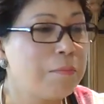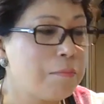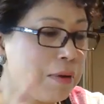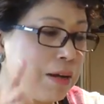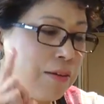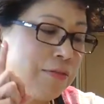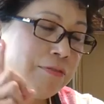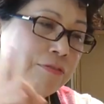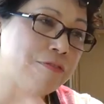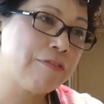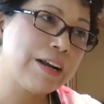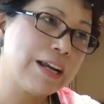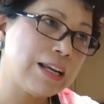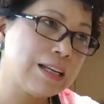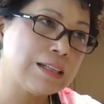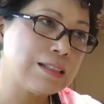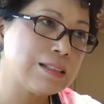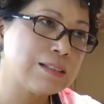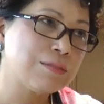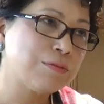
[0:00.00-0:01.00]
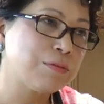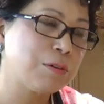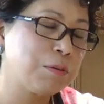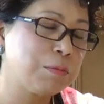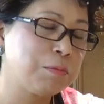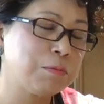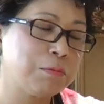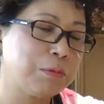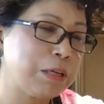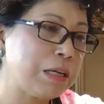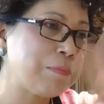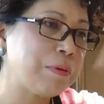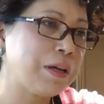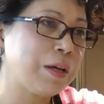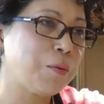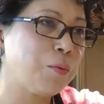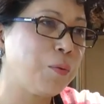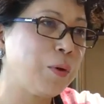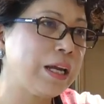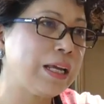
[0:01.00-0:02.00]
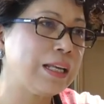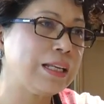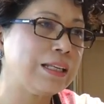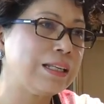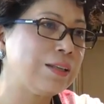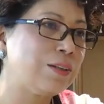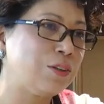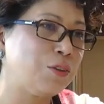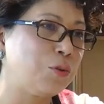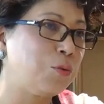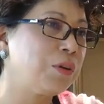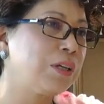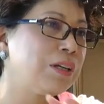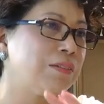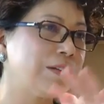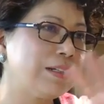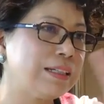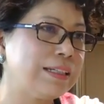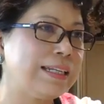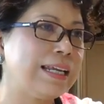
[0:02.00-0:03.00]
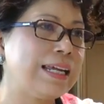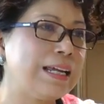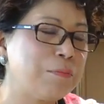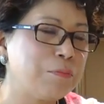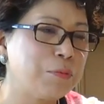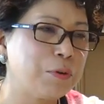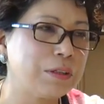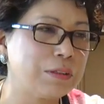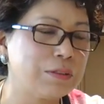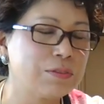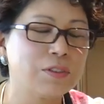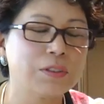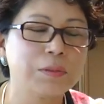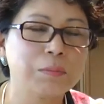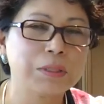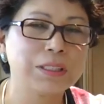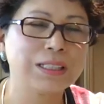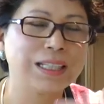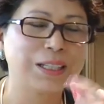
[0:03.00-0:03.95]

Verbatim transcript: My friends from way back when don't give a damn whether sorry my